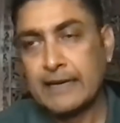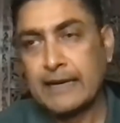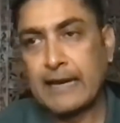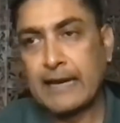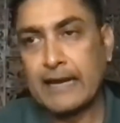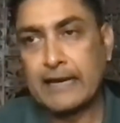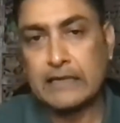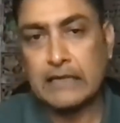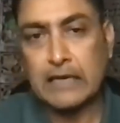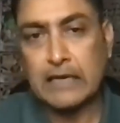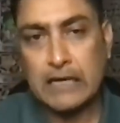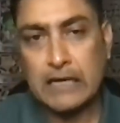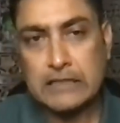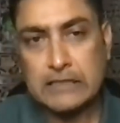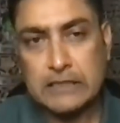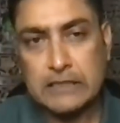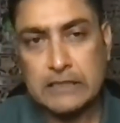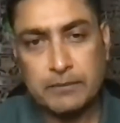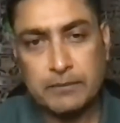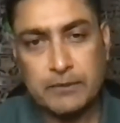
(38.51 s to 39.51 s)
and in the
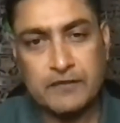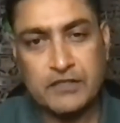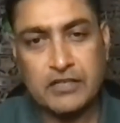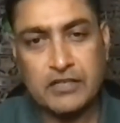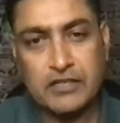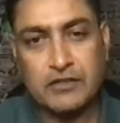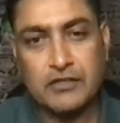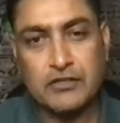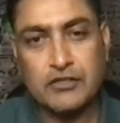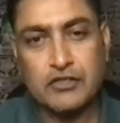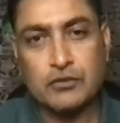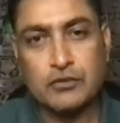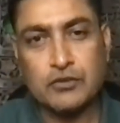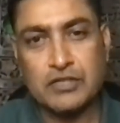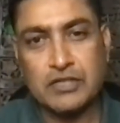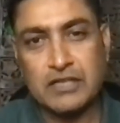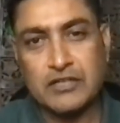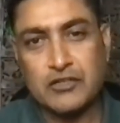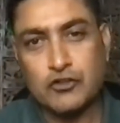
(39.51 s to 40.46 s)
last couple of series, you see